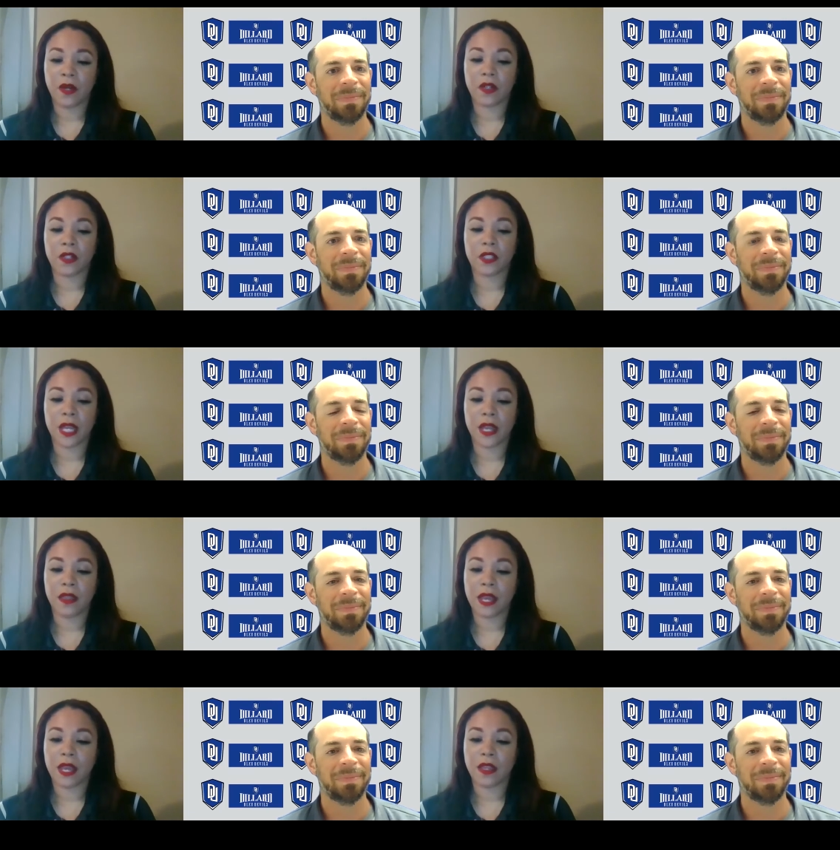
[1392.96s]
Speaker 1: understand
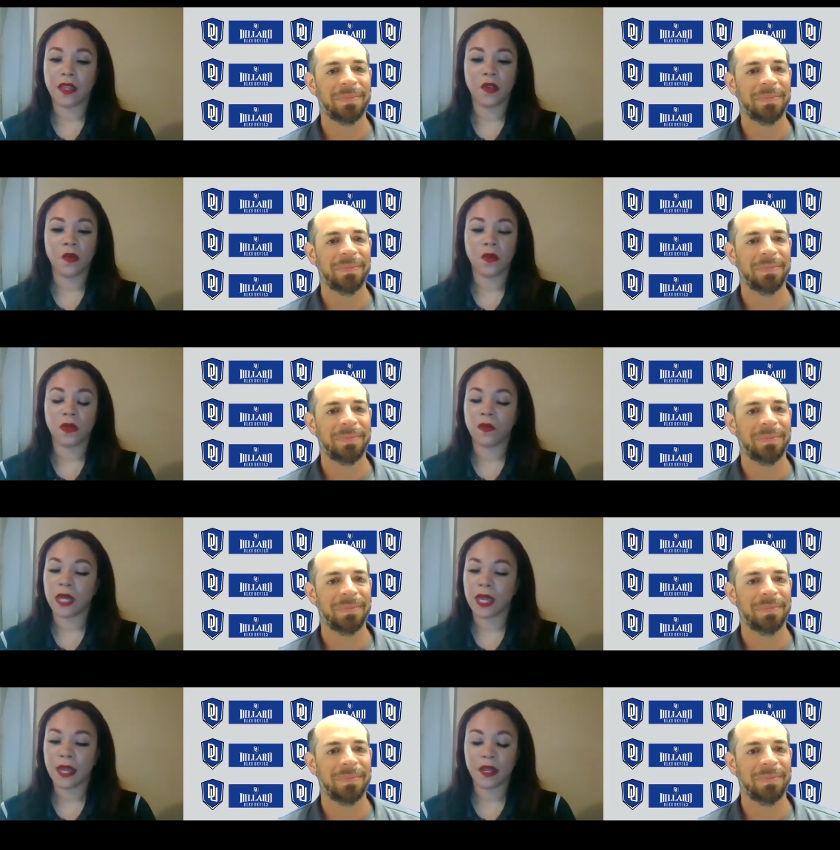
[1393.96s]
that you you
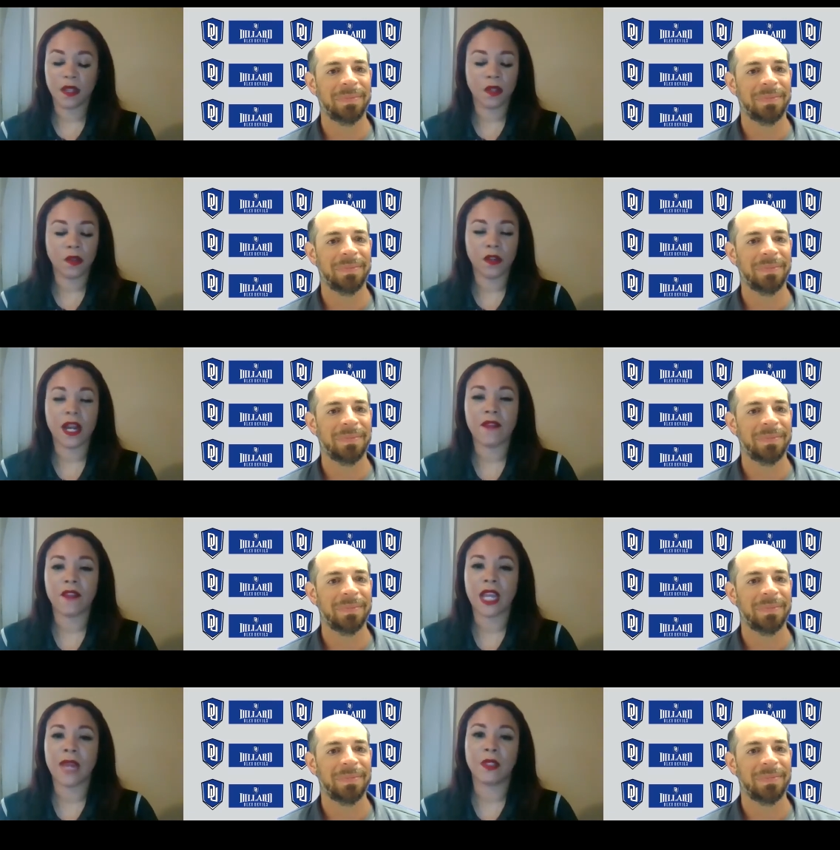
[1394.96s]
can't you, you're not even
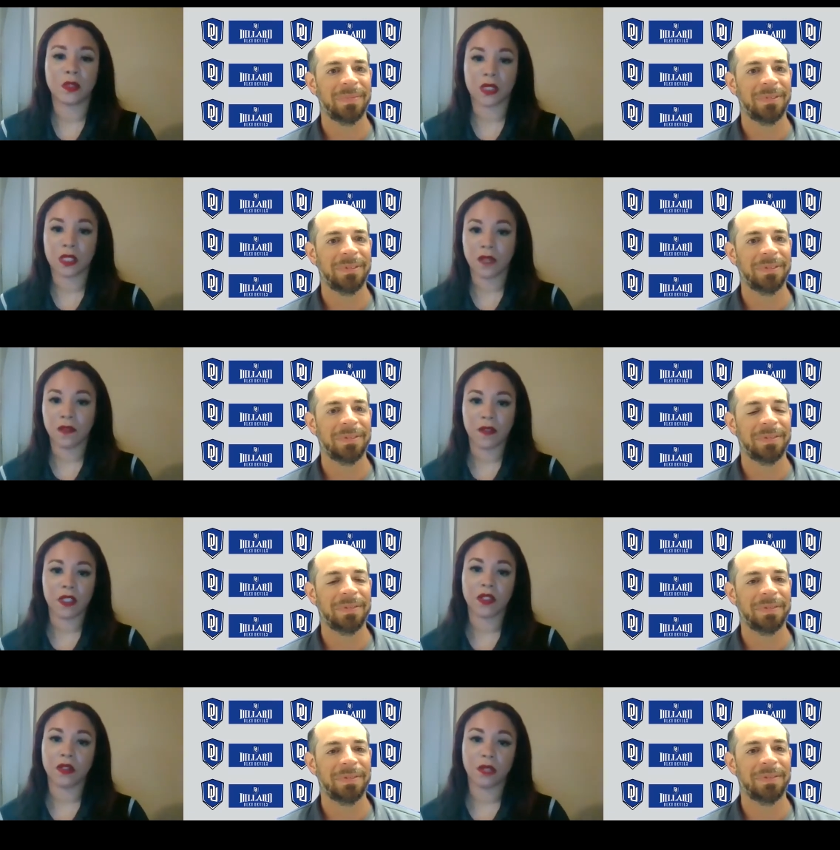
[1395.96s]
able to receive love
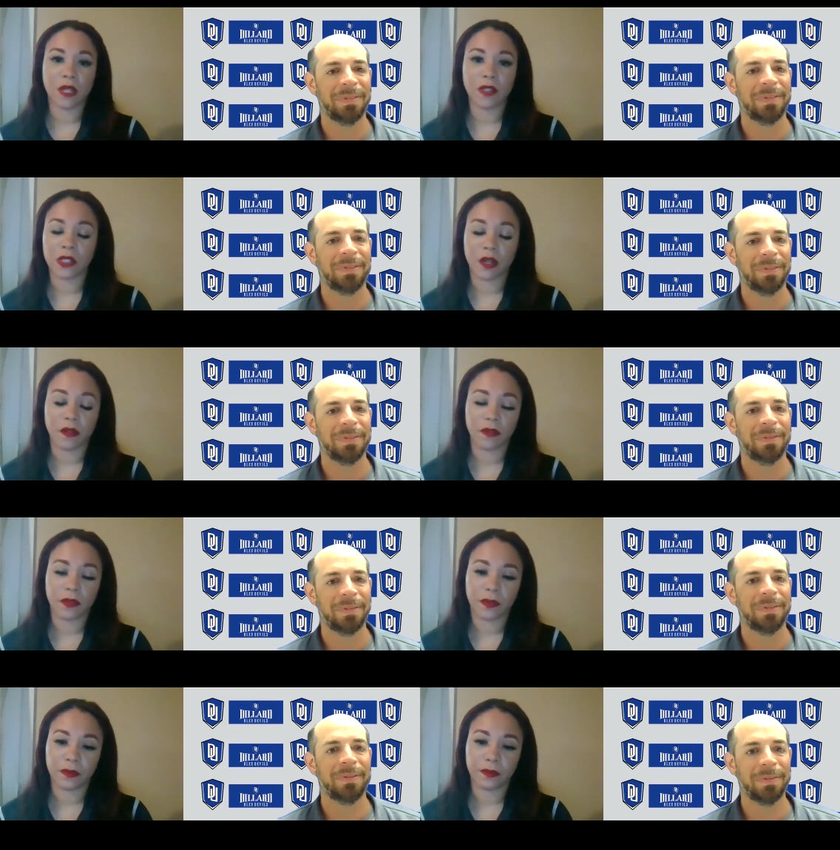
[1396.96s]
until you love yourself.
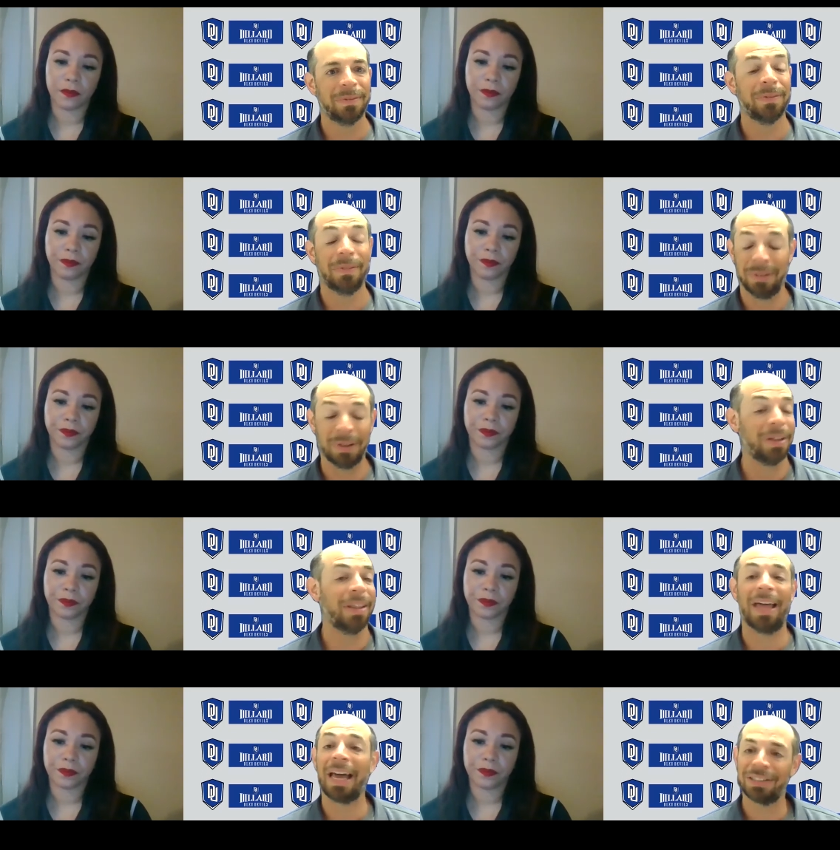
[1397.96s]

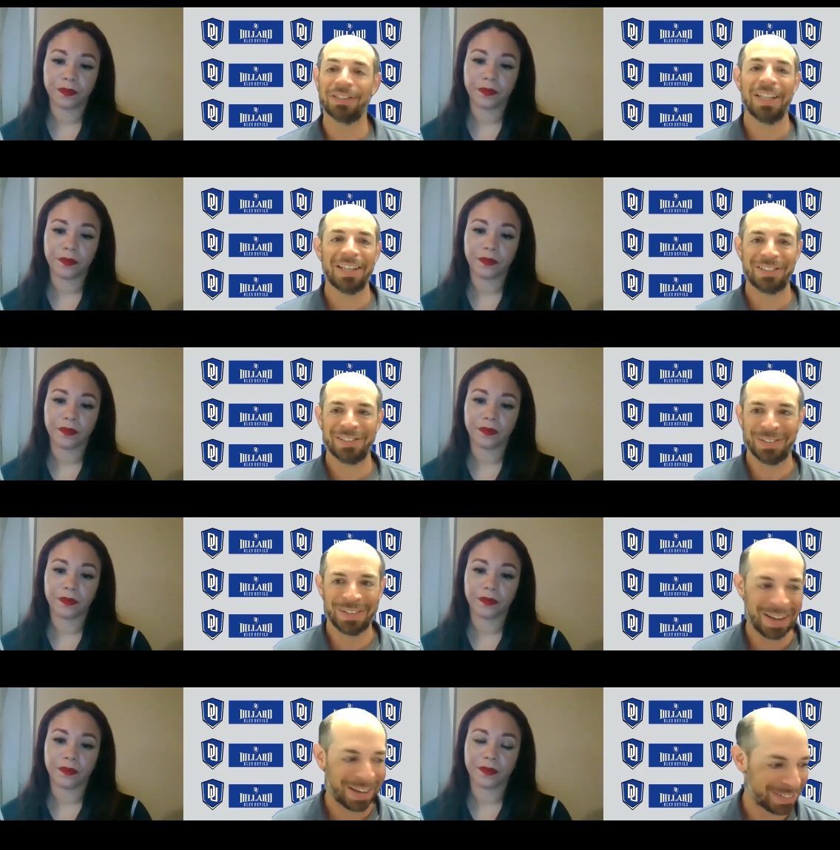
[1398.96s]
Speaker 2: Excellent answer.
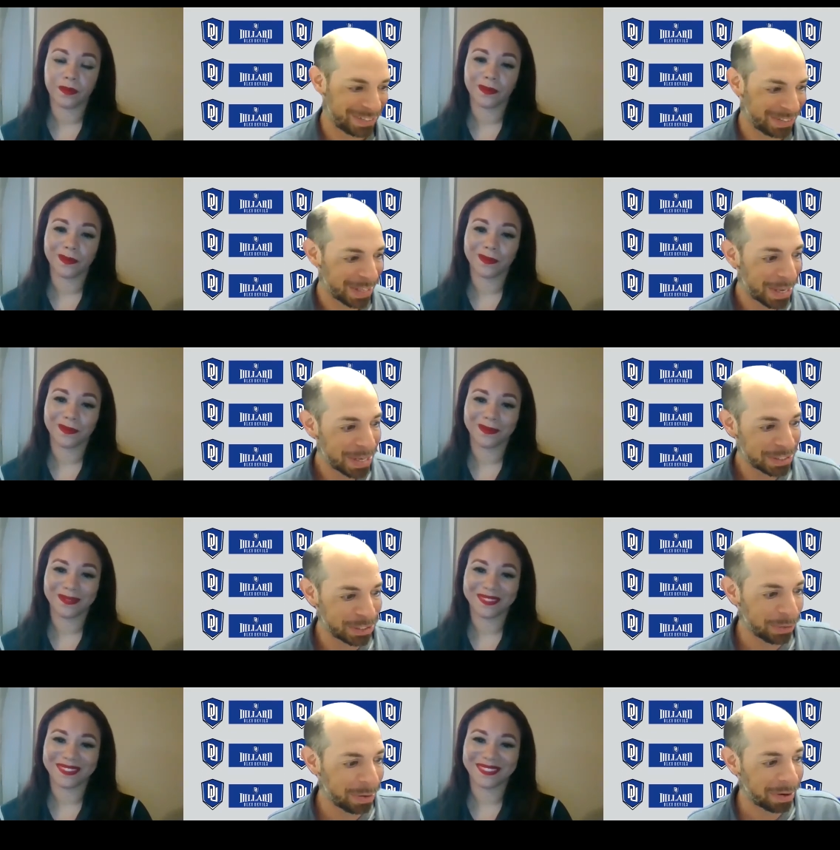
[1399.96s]
Excellent.
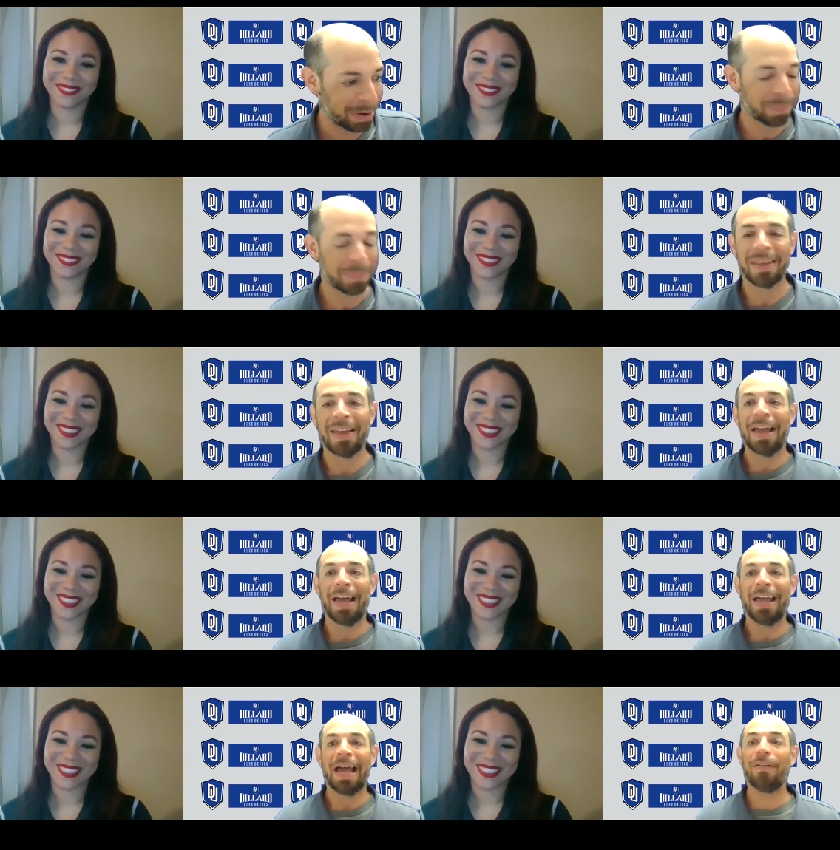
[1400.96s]
So all right.
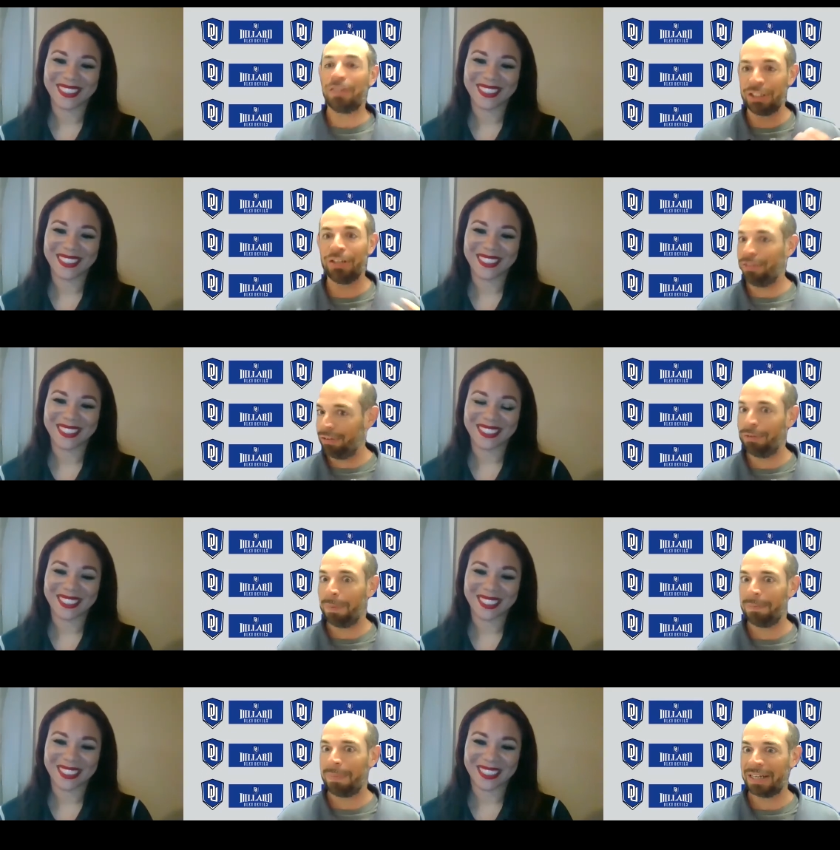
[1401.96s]
Obviously
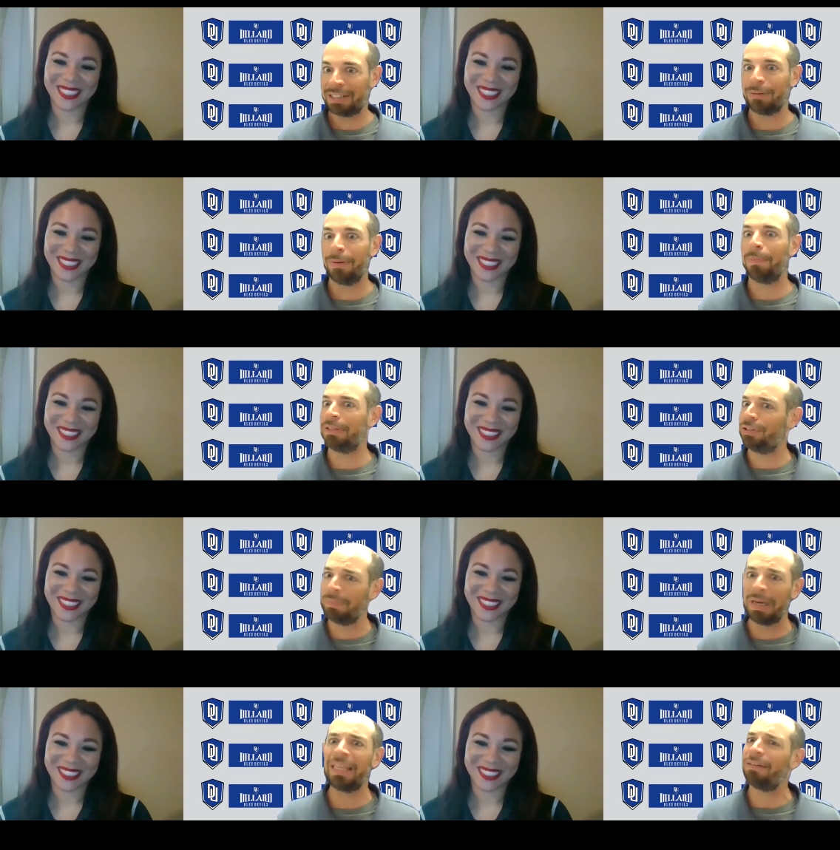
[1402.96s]
you played basketball, but
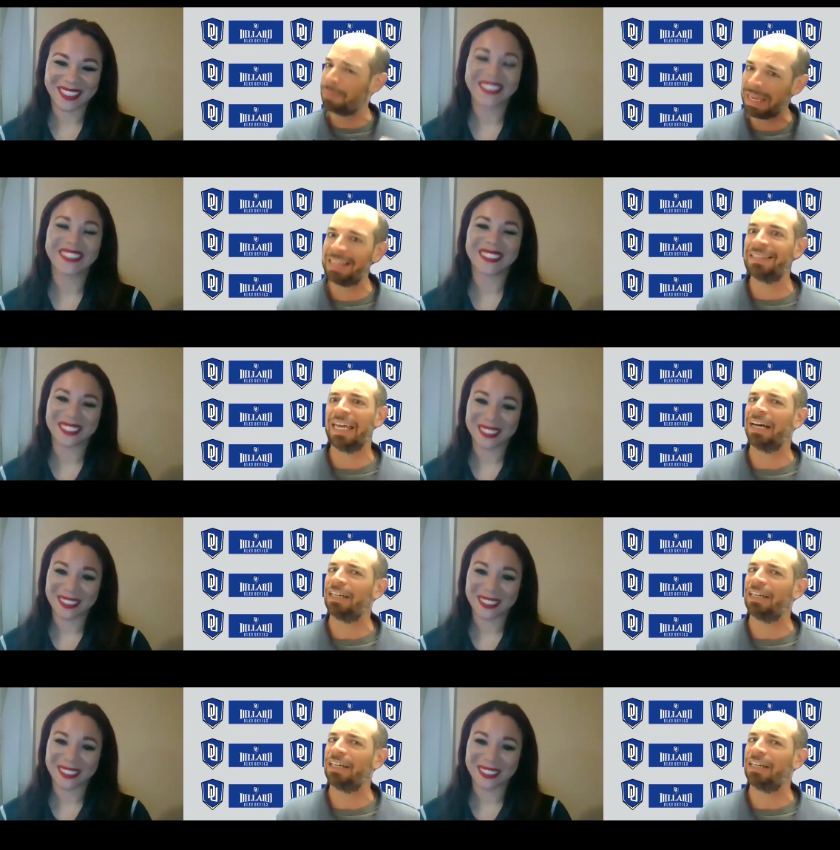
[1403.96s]
you might have some hidden